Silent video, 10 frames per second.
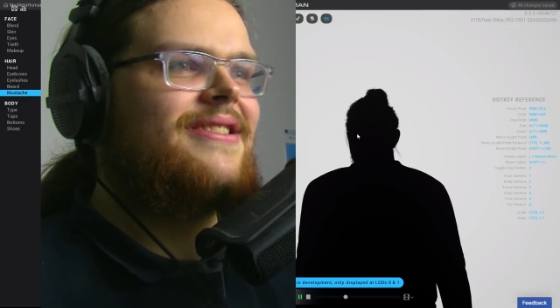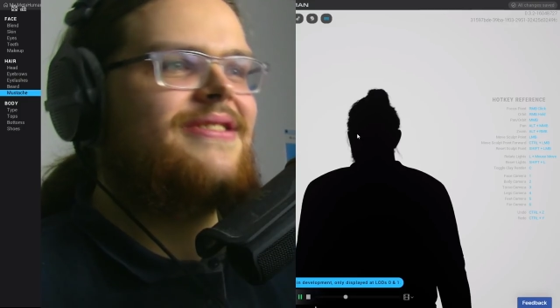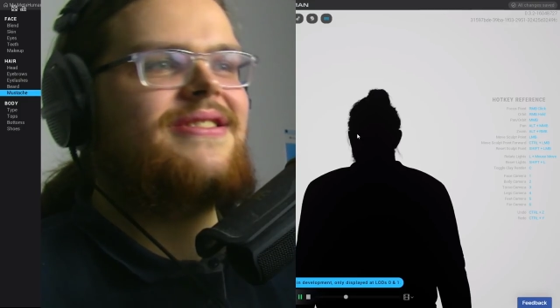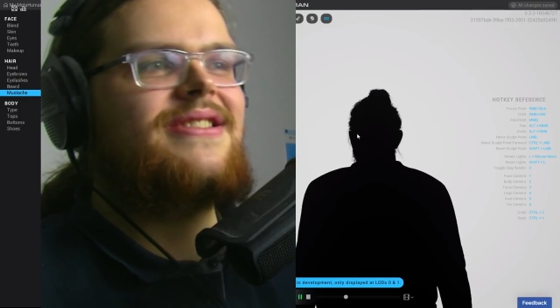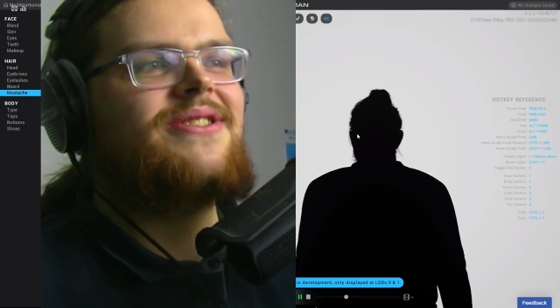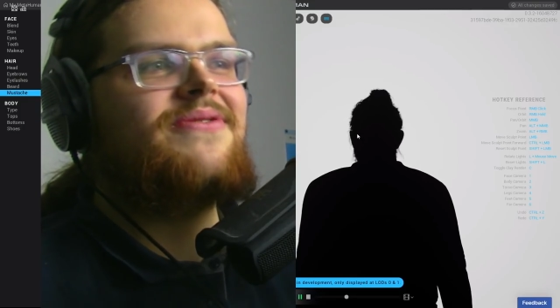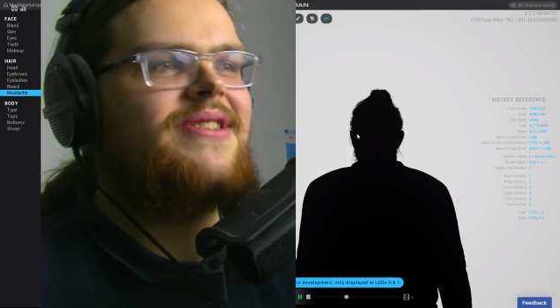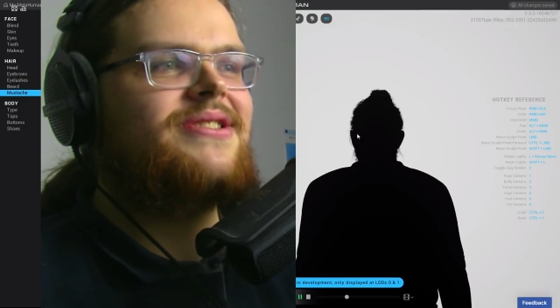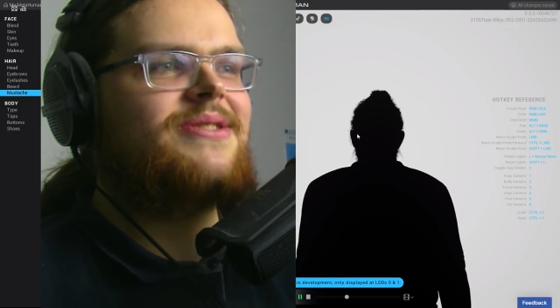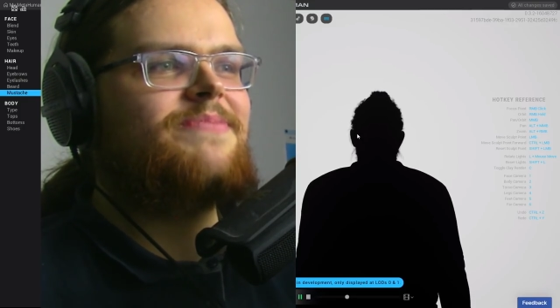This could
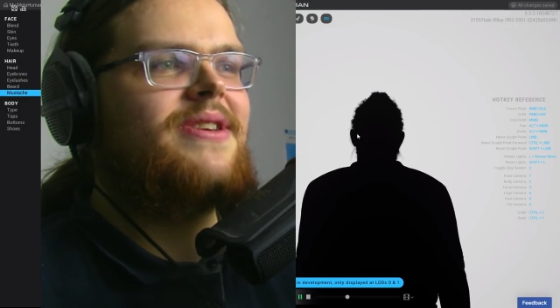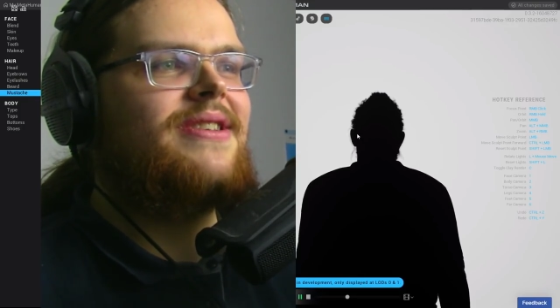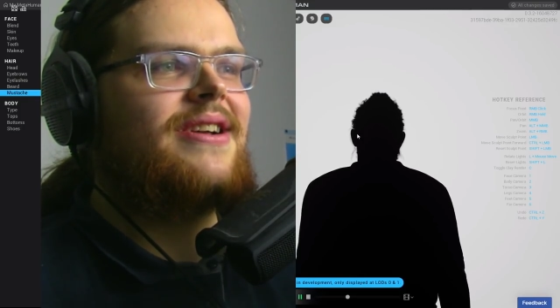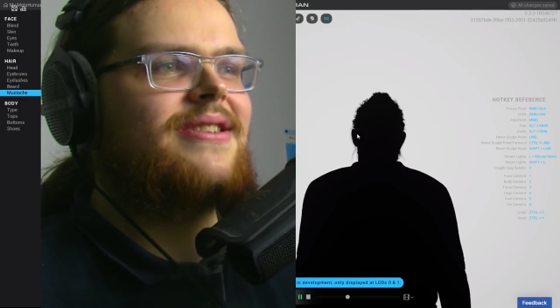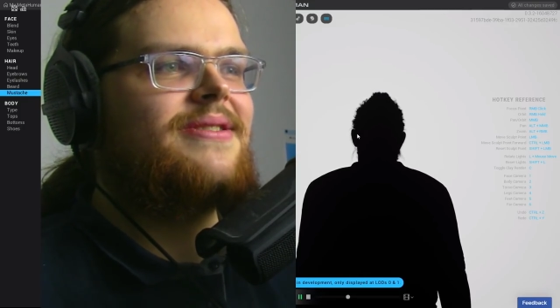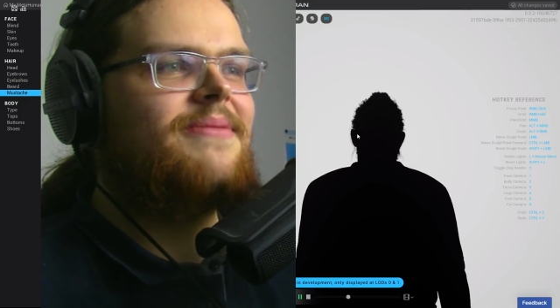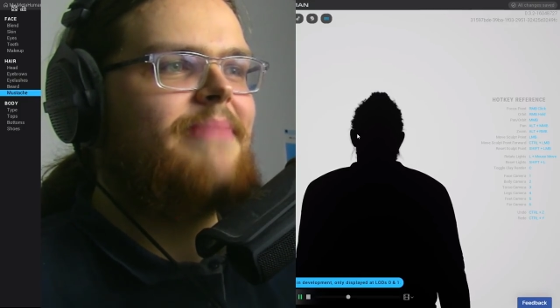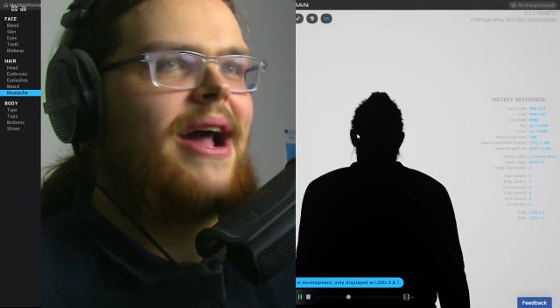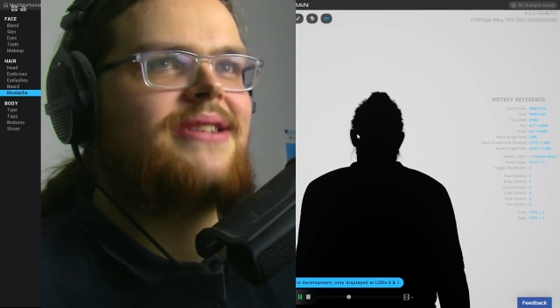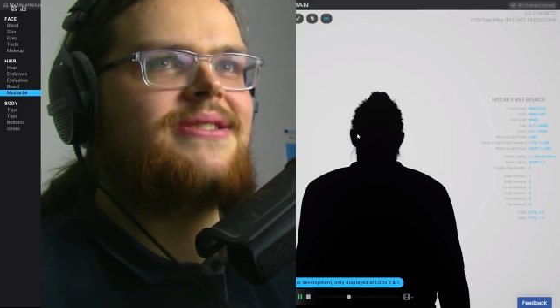really just be like a
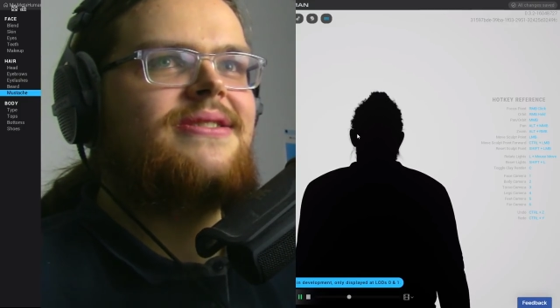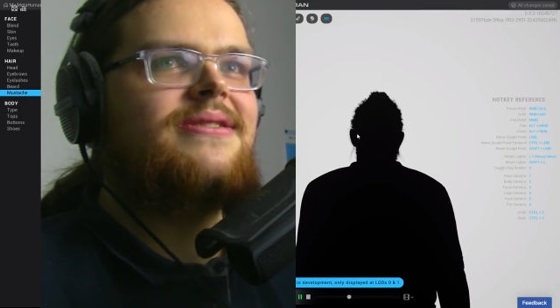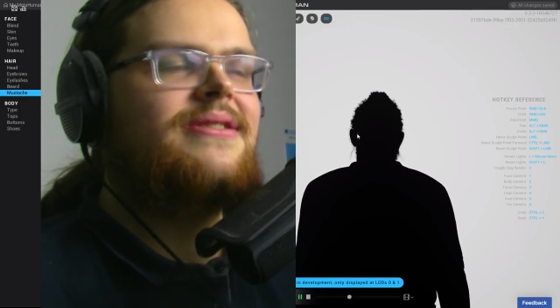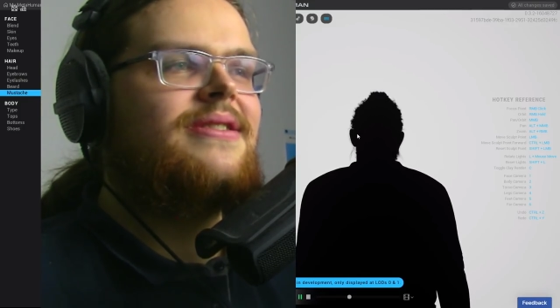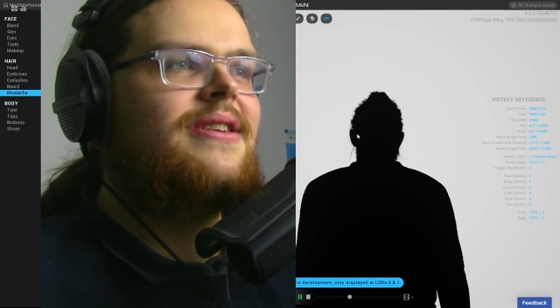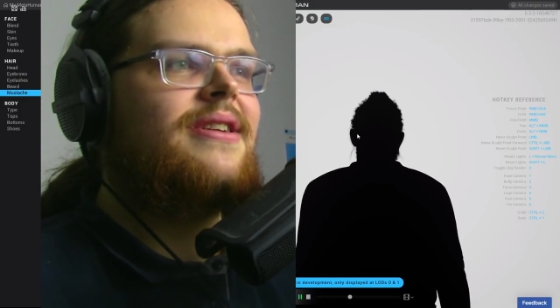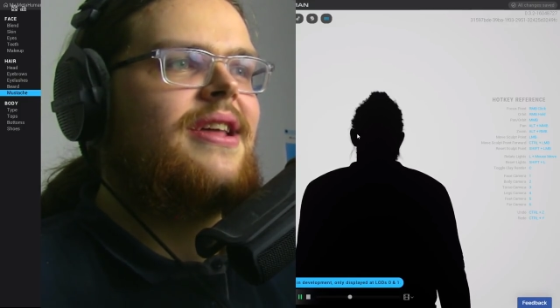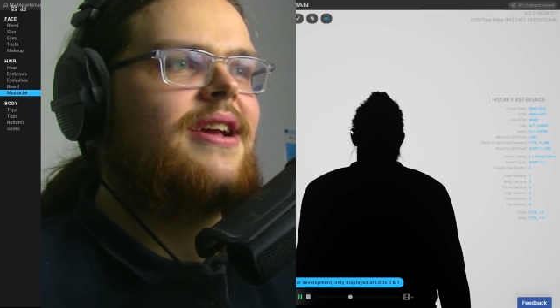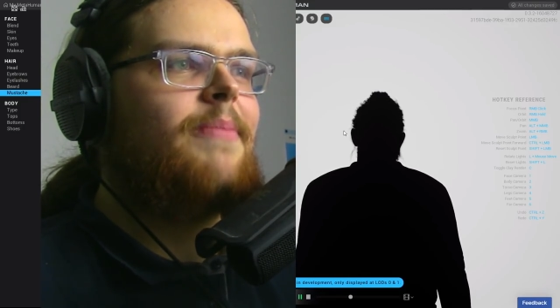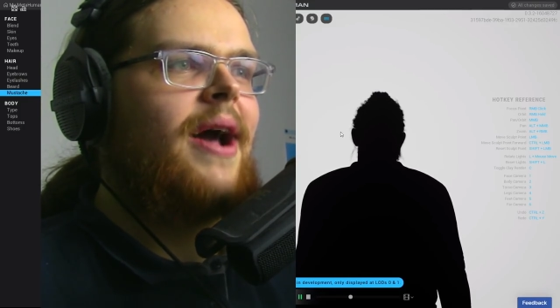mask,
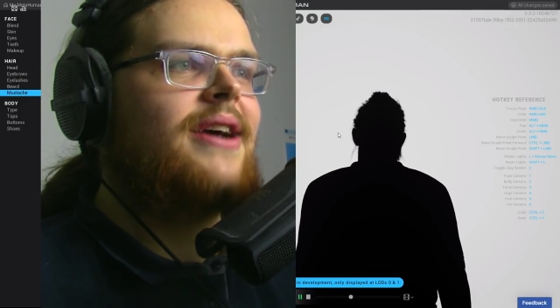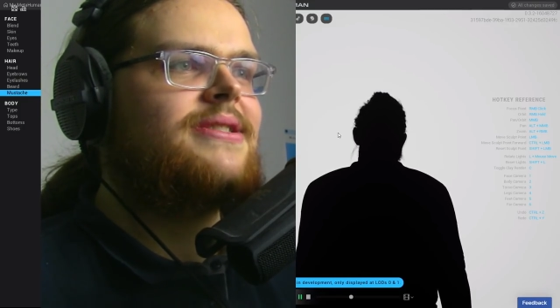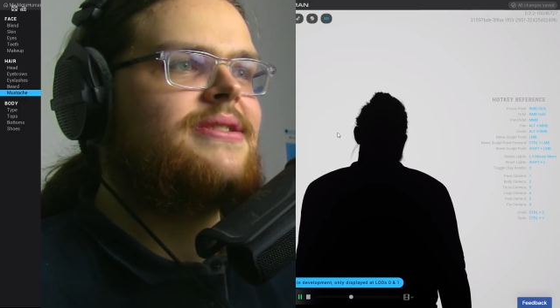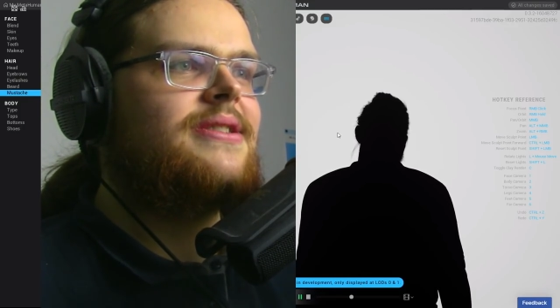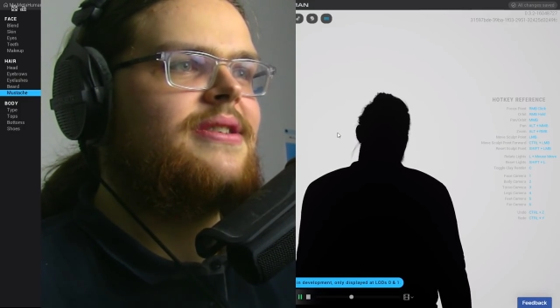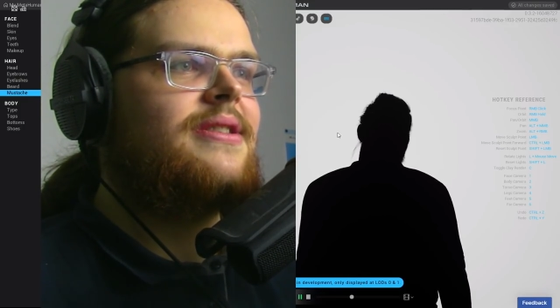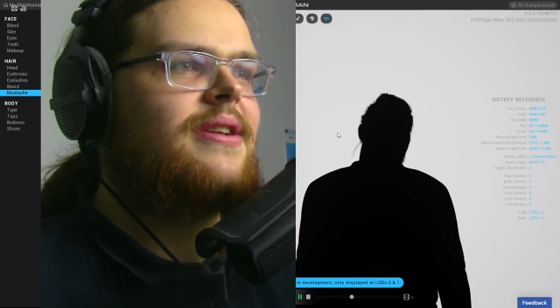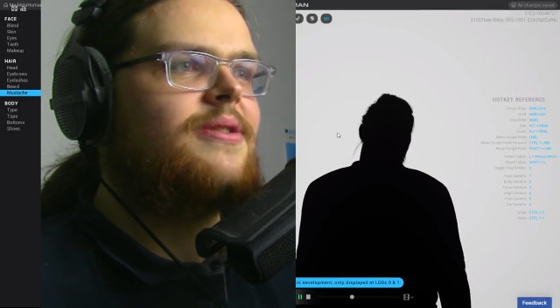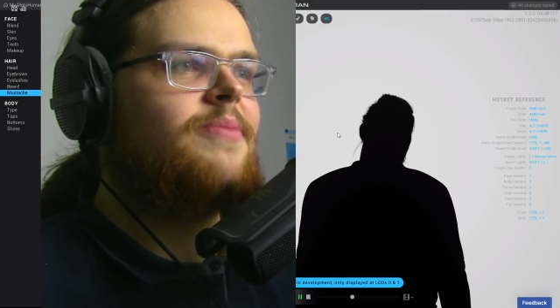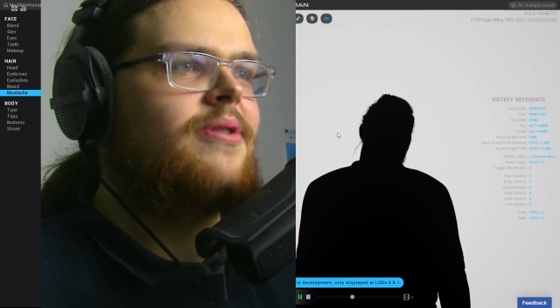like a pass
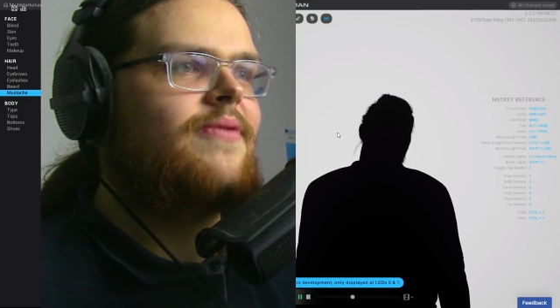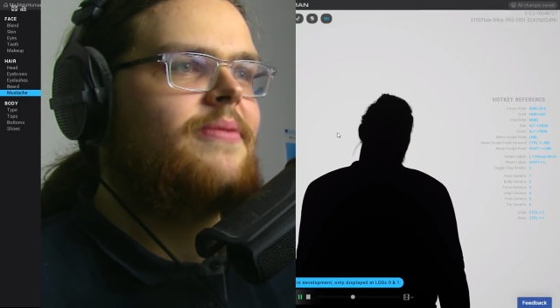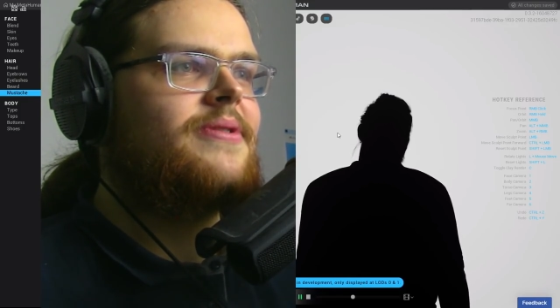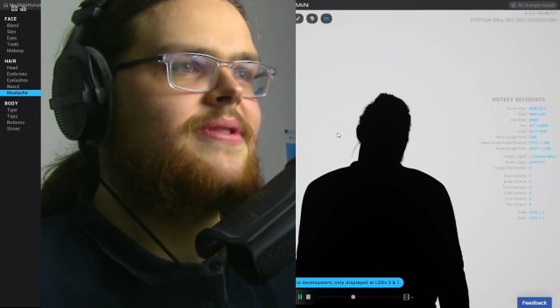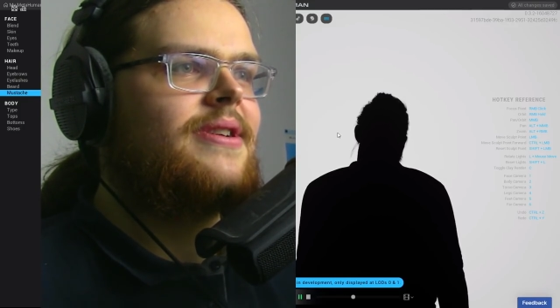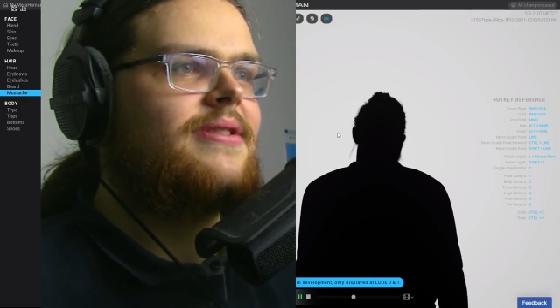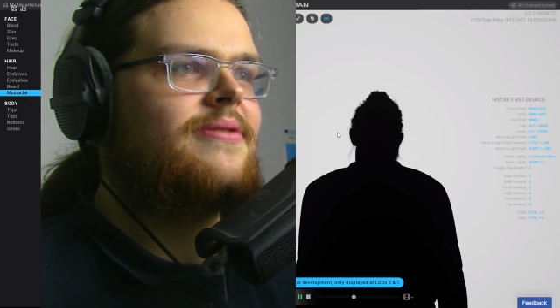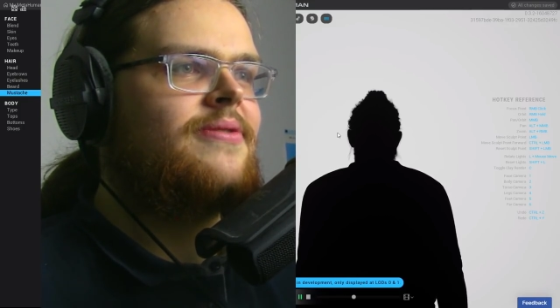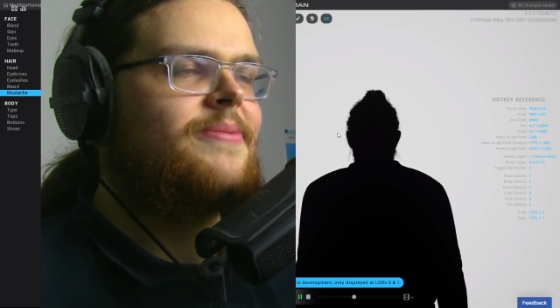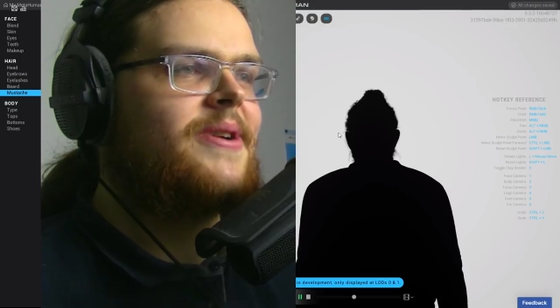that you pull from a
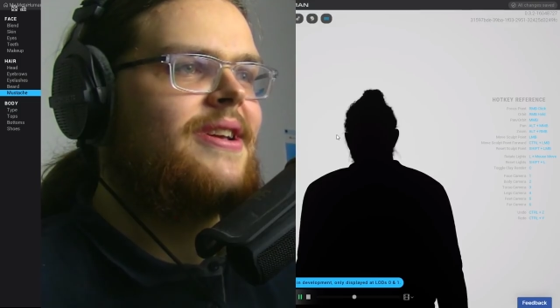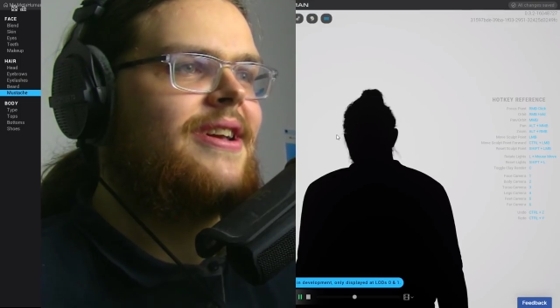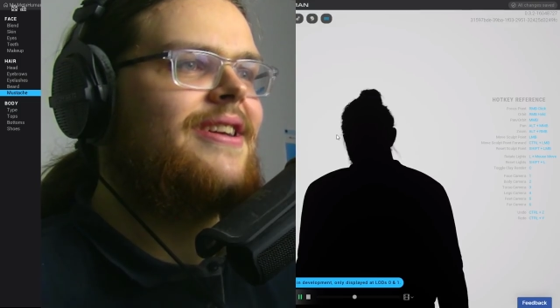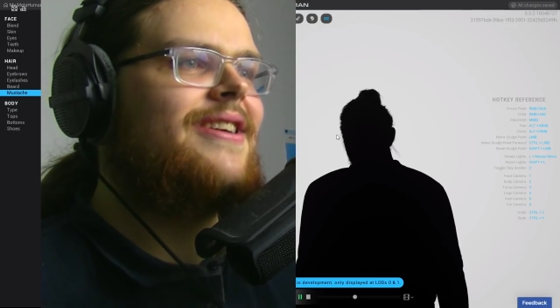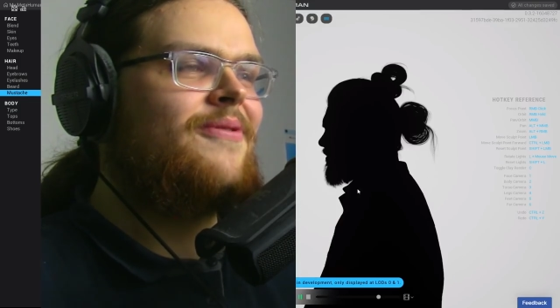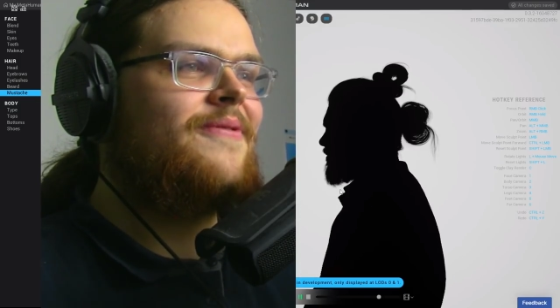chroma key.